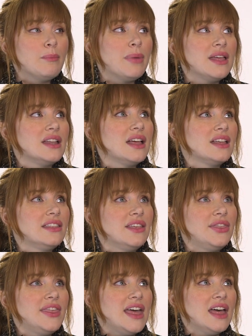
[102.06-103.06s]
But the
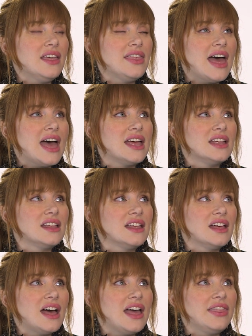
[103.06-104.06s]
thing that
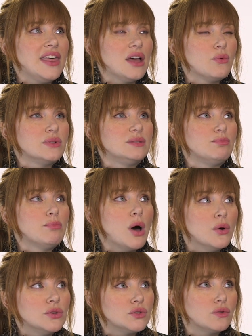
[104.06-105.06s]
I think was
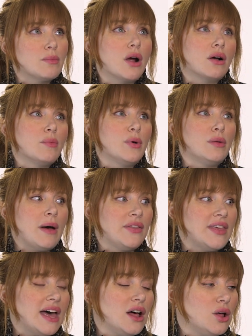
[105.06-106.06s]
most remarkable
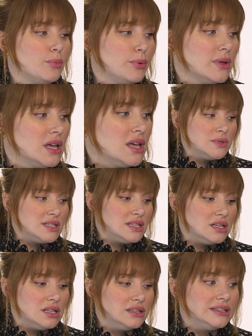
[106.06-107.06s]
about The Help was
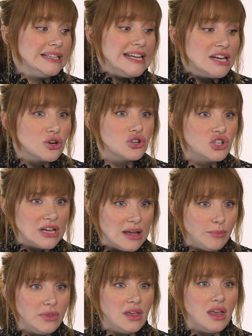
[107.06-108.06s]
the
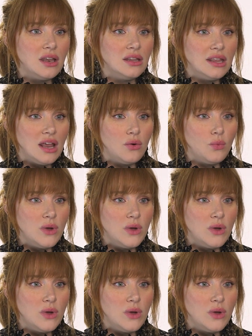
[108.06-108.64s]
leadership that, that